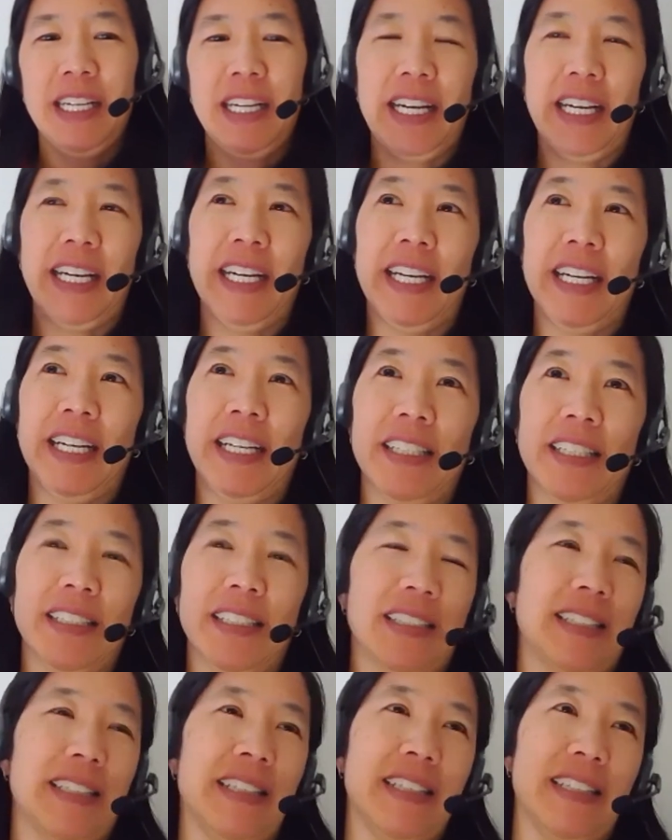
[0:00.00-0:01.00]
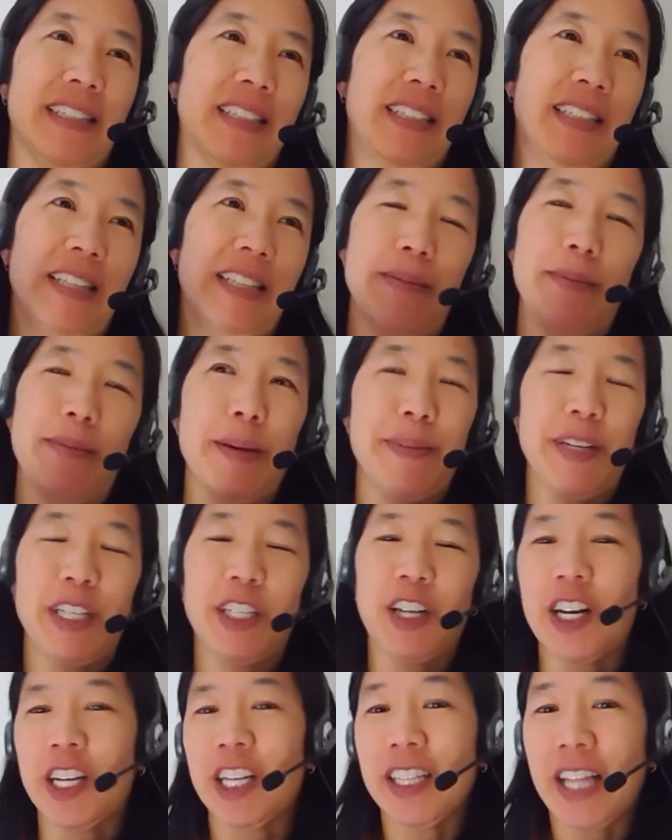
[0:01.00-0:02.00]
and they might be
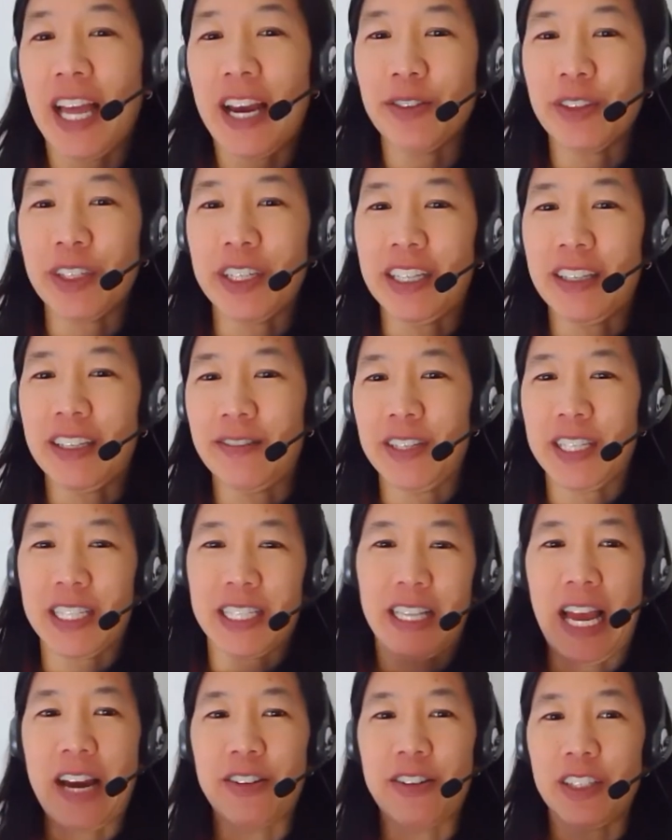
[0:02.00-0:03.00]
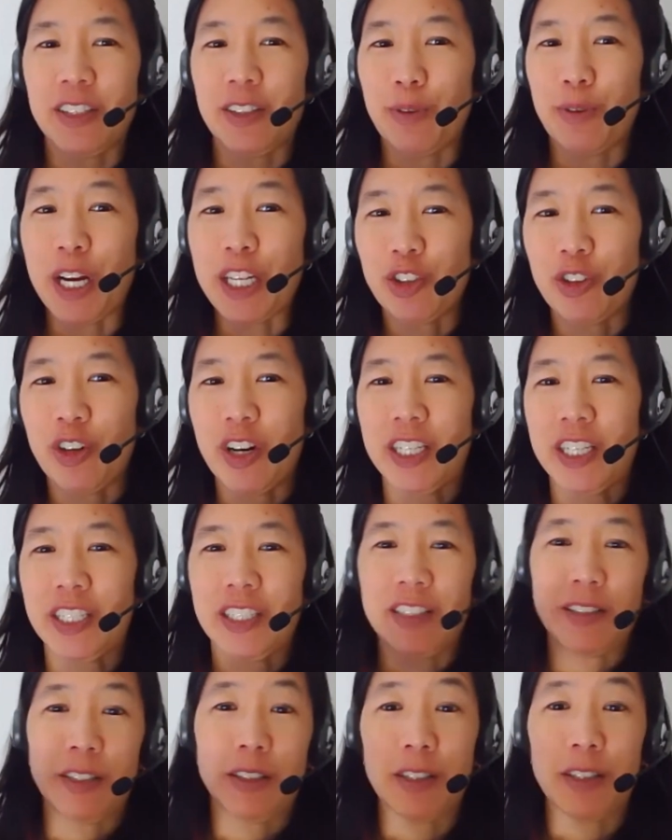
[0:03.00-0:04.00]
talking loudly if it's loud in the restaurant
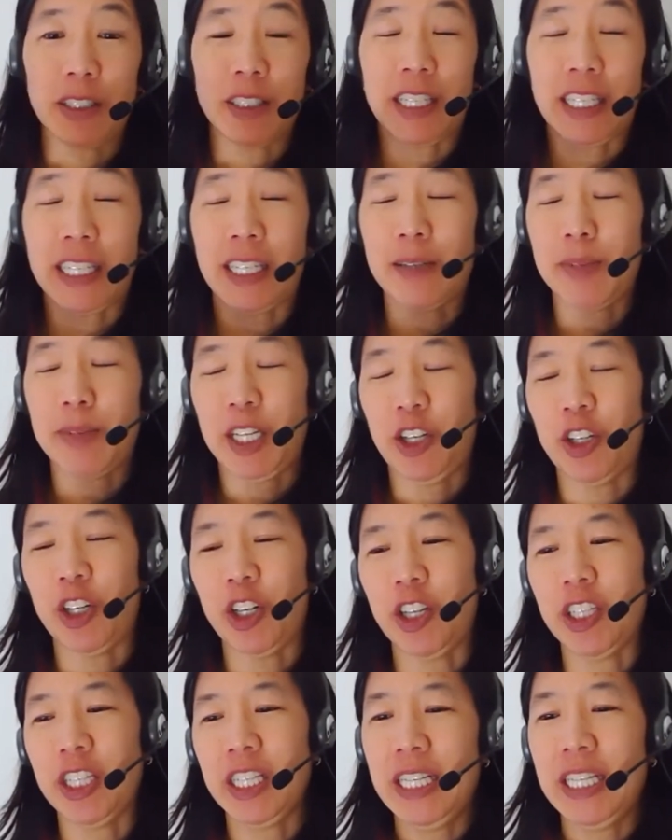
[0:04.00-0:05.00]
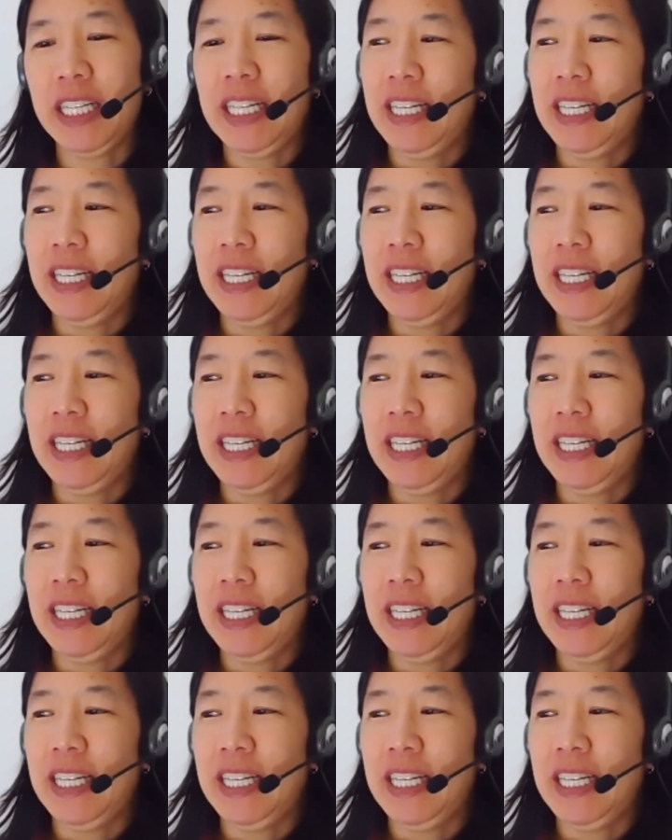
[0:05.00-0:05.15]
so that they can be heard.